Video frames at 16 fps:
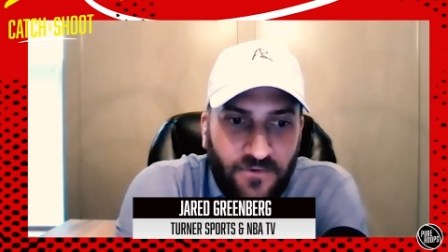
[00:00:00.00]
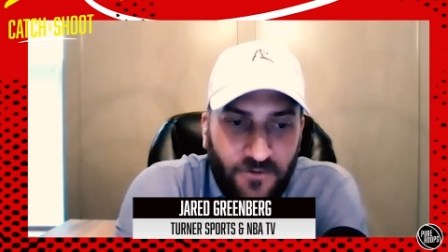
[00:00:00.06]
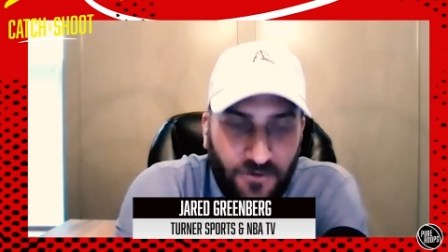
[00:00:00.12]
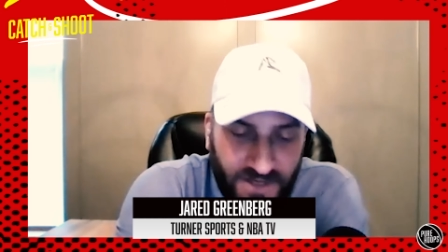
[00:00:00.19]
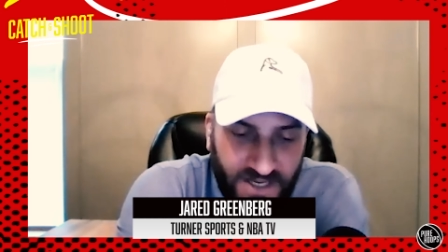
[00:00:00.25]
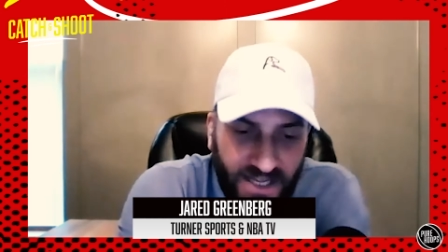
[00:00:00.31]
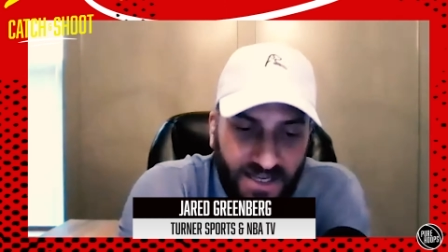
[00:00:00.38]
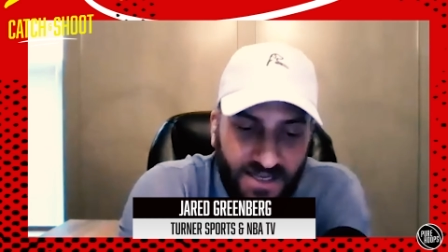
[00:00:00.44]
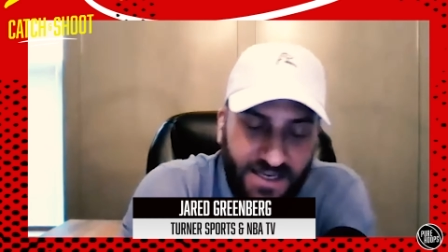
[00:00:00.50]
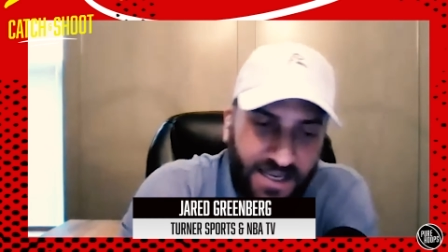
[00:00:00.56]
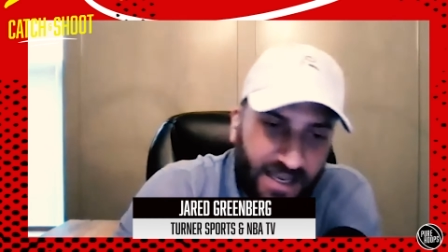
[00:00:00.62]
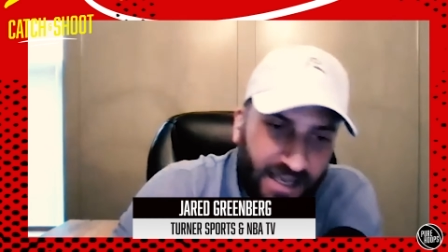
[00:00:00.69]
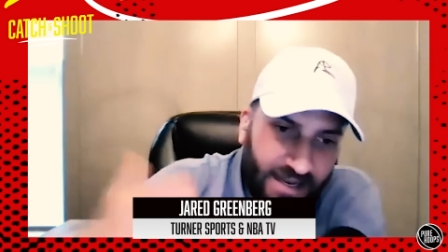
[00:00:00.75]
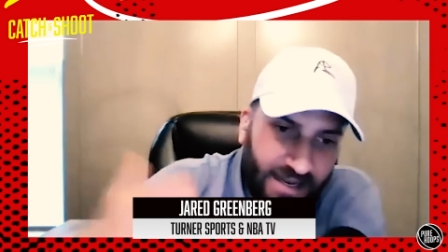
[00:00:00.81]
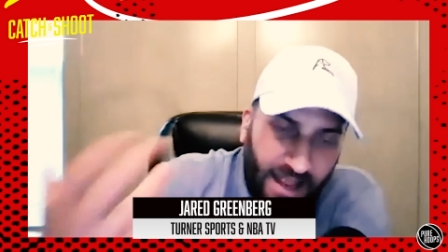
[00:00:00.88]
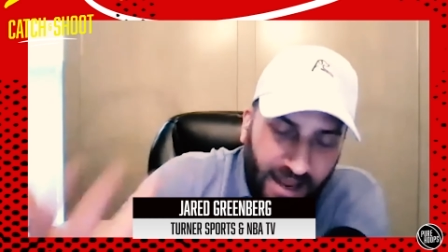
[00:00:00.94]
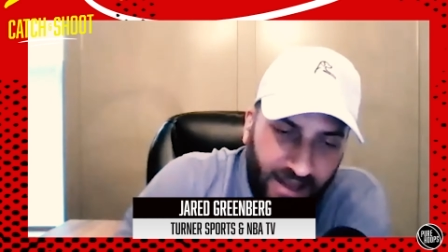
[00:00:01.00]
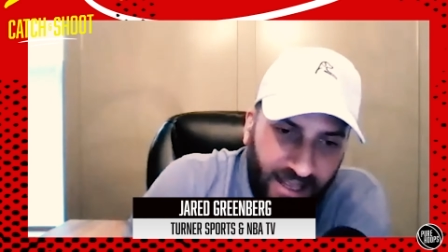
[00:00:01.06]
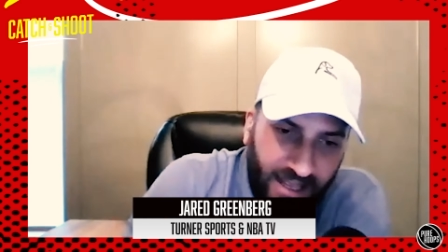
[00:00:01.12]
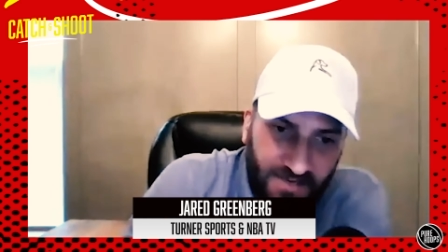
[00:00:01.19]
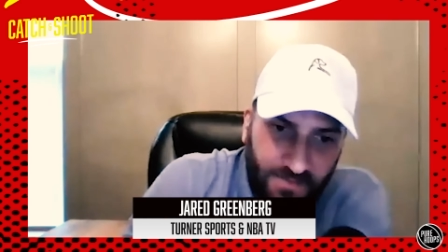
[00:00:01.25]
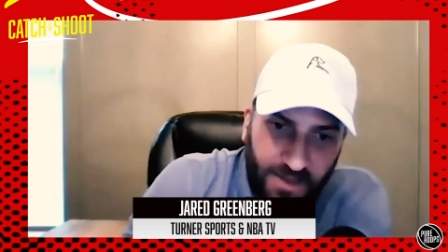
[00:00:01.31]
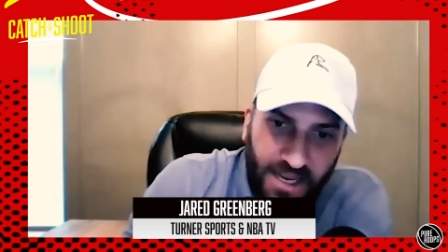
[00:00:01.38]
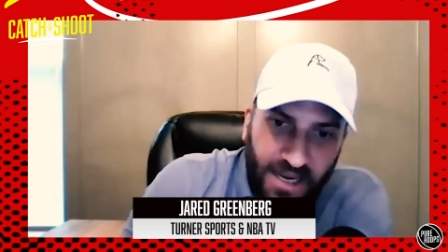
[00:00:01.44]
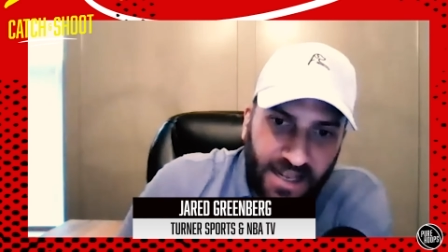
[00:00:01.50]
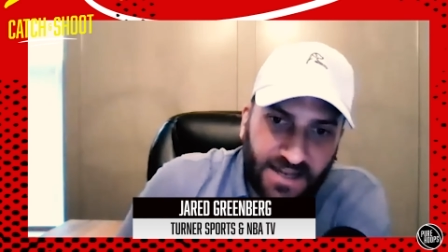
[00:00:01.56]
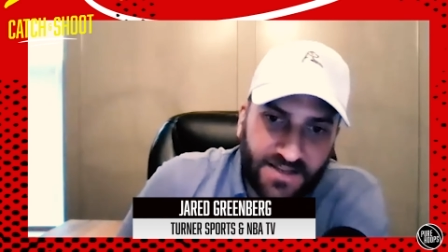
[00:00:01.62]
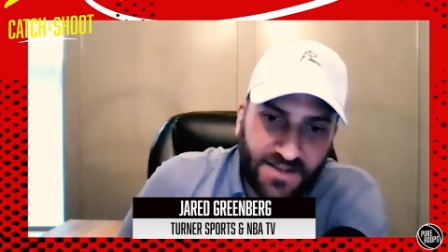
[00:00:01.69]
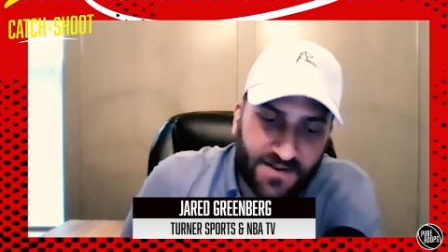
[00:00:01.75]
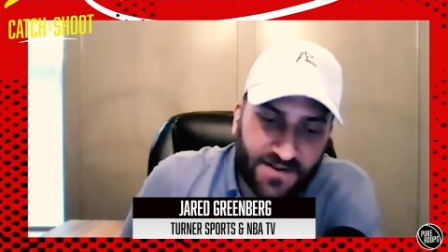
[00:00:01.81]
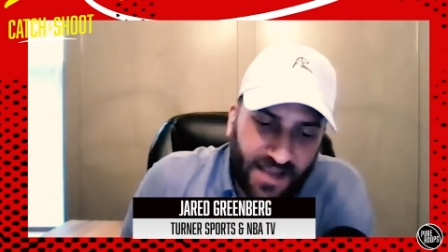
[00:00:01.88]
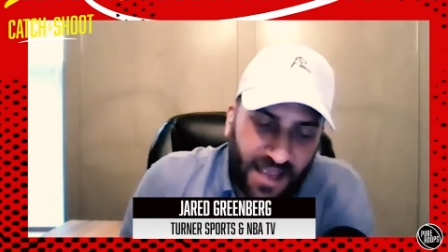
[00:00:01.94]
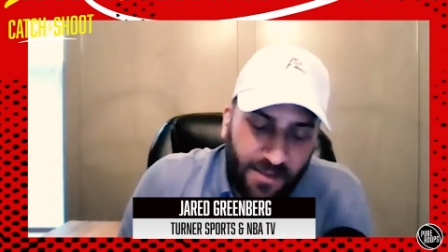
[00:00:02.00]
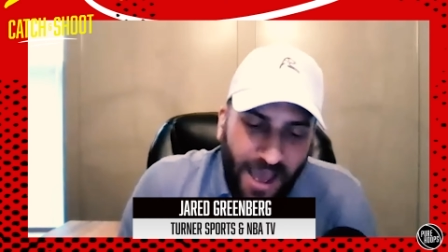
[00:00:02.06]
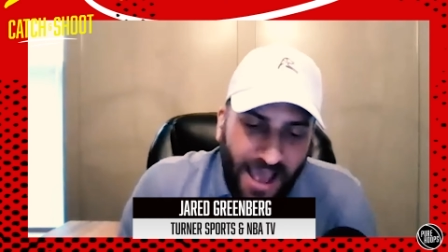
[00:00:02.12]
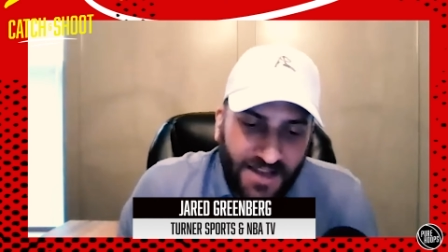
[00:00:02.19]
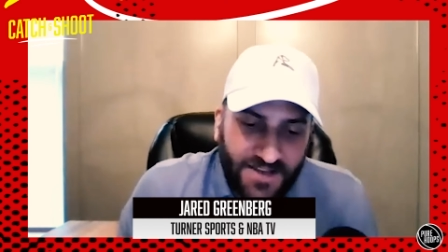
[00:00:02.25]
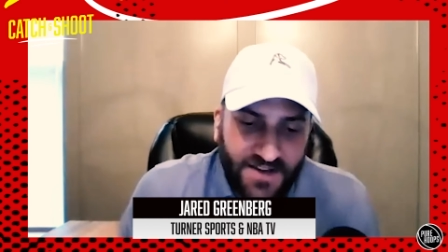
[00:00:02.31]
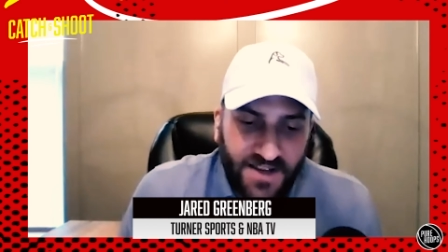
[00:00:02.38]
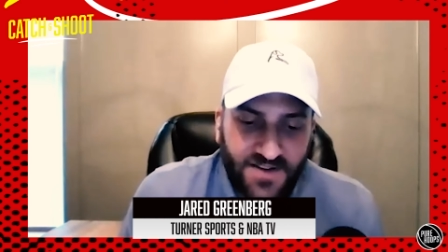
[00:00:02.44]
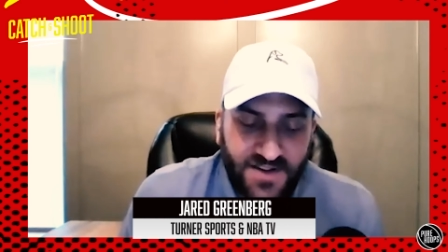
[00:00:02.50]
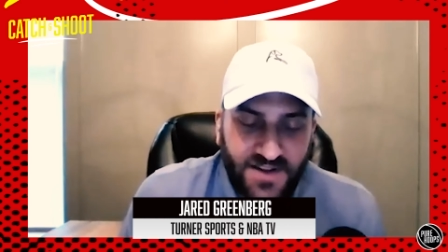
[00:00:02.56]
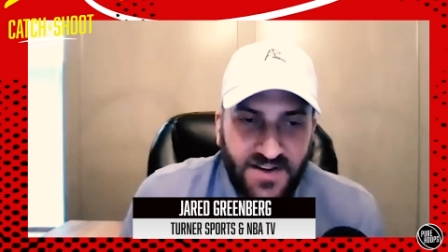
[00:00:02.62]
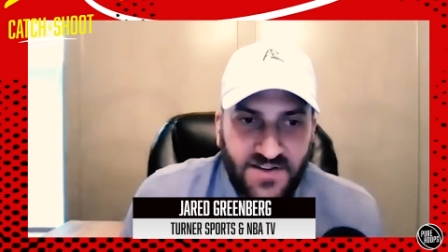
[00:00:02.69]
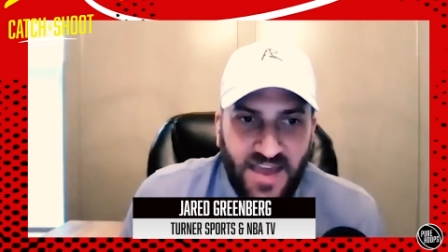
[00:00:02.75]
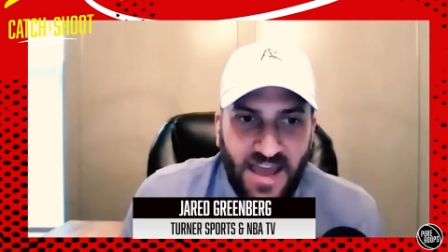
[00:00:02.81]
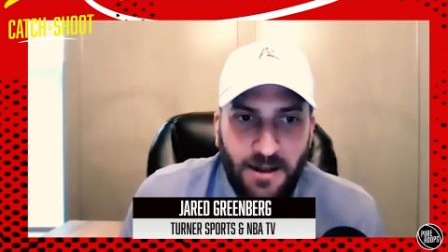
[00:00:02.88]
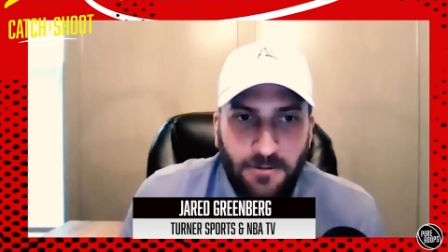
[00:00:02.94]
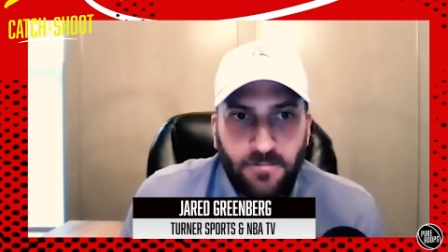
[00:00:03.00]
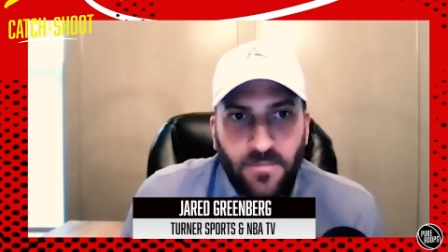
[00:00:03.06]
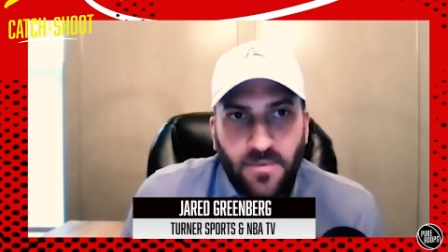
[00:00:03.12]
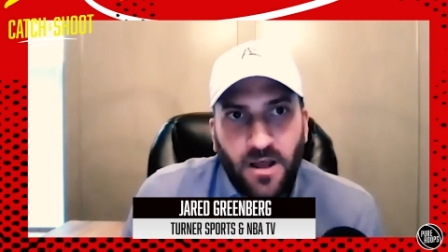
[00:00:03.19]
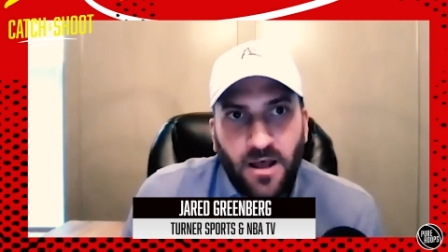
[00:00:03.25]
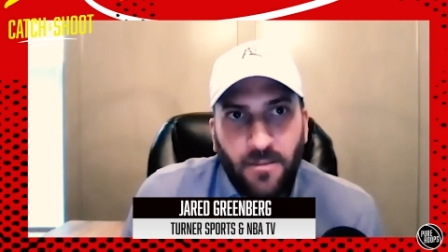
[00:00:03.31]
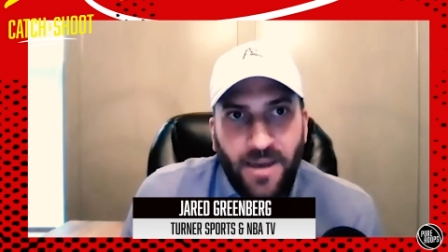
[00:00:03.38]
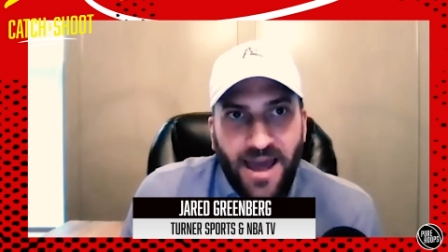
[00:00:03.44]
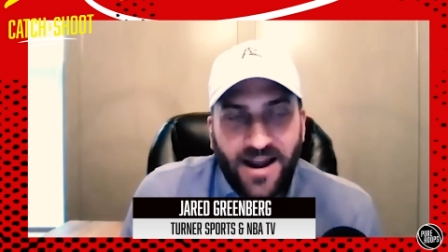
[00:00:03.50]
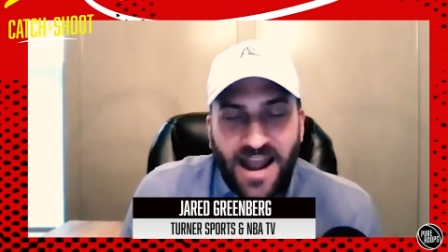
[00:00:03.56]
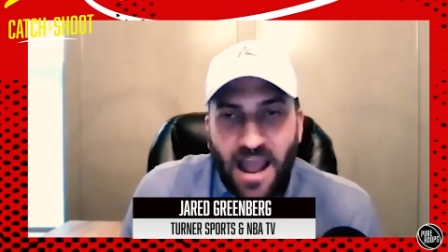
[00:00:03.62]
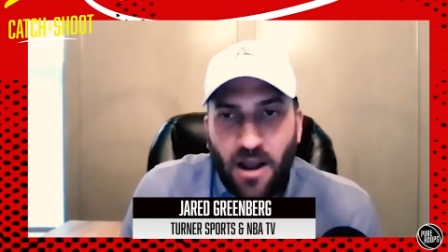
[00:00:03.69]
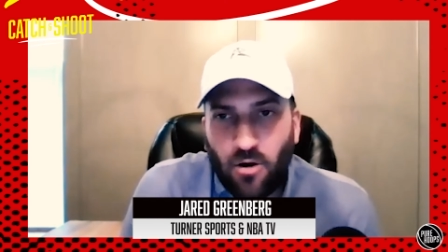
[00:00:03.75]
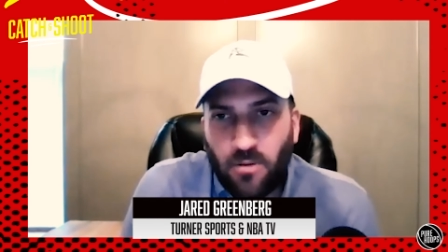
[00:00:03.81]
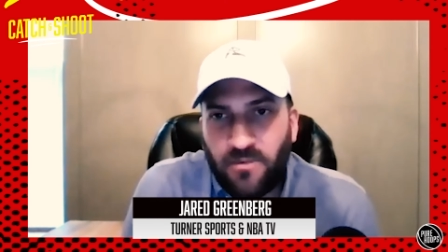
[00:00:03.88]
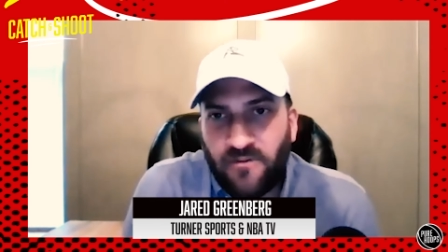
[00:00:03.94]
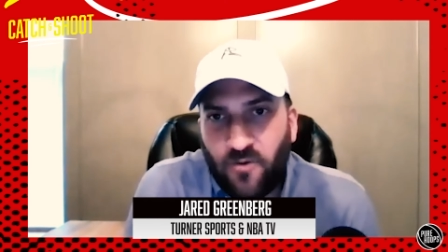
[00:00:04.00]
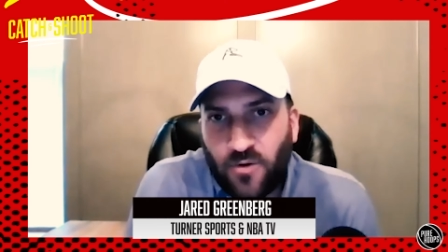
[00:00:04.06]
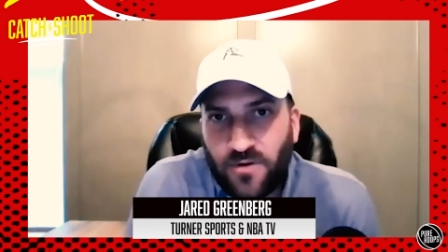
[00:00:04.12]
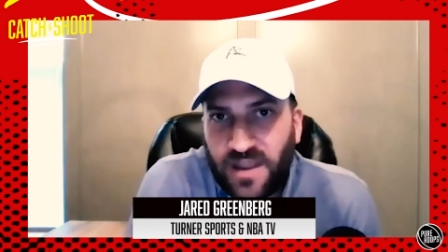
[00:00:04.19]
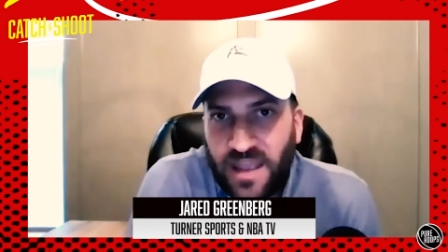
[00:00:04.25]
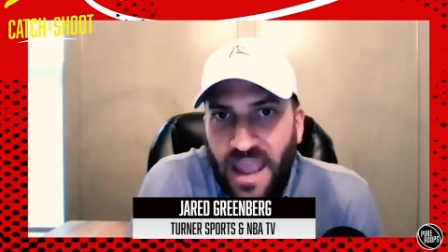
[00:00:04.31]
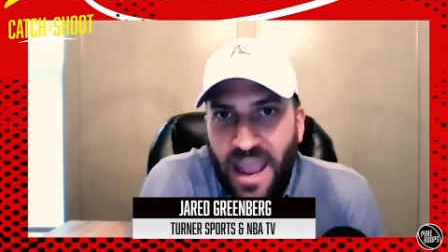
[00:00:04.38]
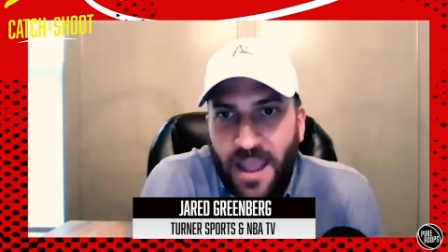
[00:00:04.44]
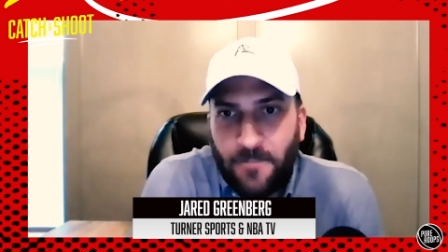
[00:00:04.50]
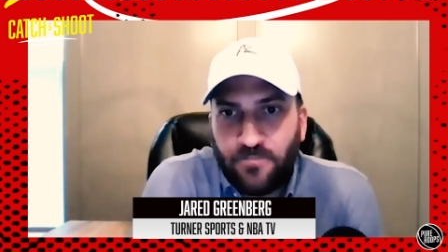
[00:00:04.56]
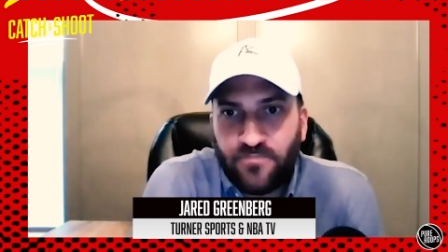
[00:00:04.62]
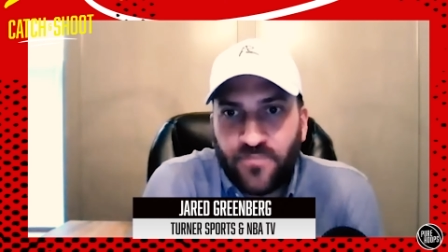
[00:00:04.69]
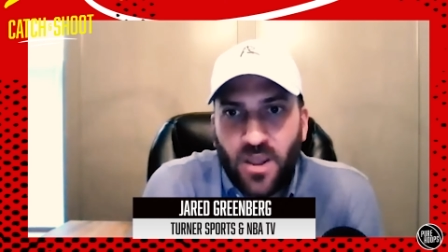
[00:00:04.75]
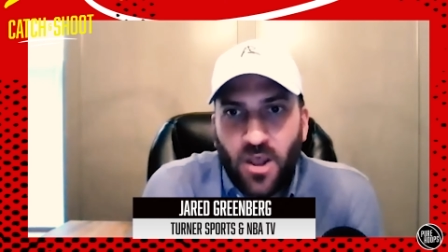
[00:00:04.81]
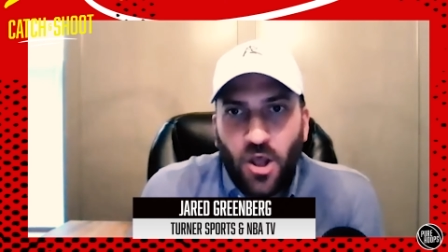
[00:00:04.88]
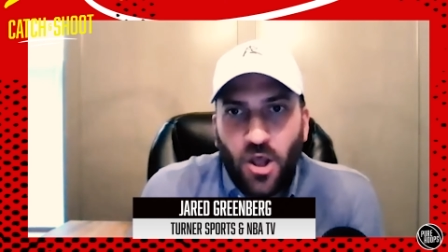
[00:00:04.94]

for TNT and, and ESPN gets the same access is that about an hour before the game,